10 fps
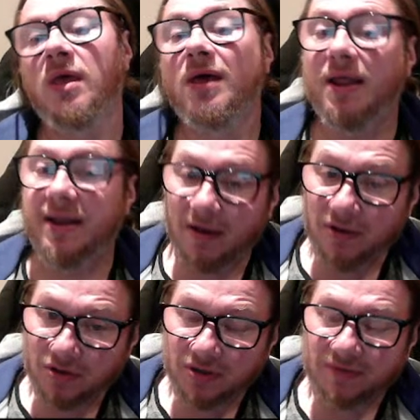And now
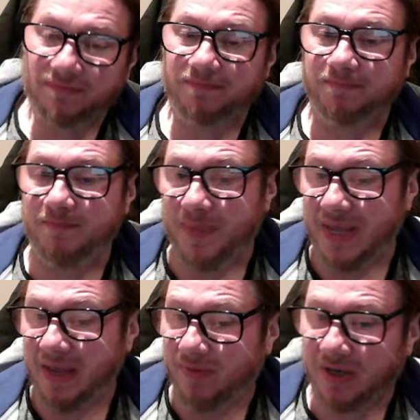you could
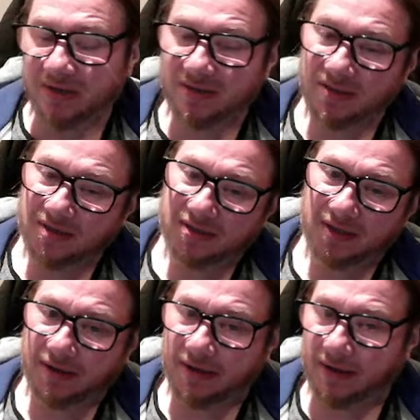maybe consider
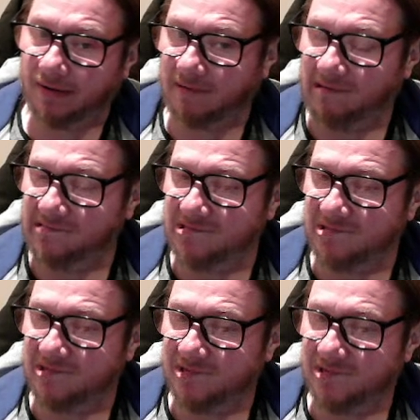taking.
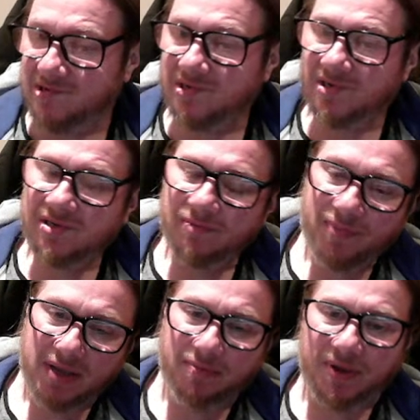
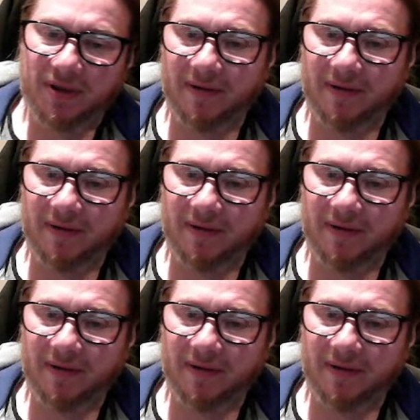Maybe.